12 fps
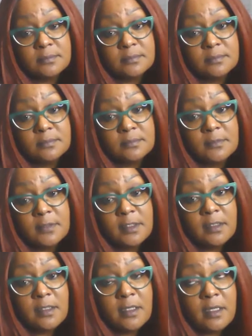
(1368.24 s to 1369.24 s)
Mm.
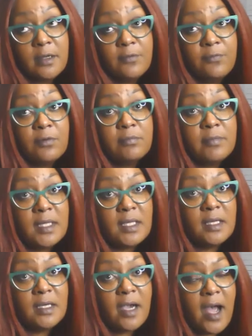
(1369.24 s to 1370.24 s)
For
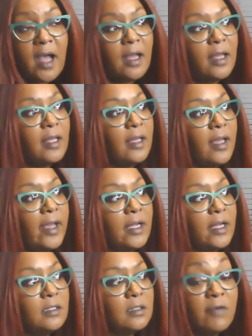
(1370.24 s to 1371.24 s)
me, I
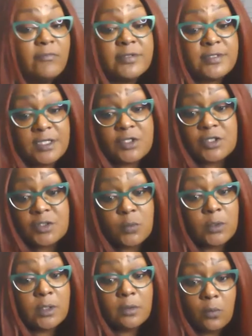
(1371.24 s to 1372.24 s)
had conversations
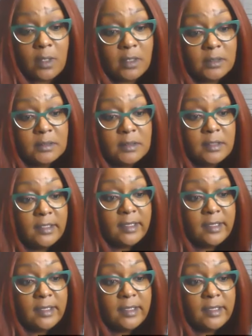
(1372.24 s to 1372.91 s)
one on one.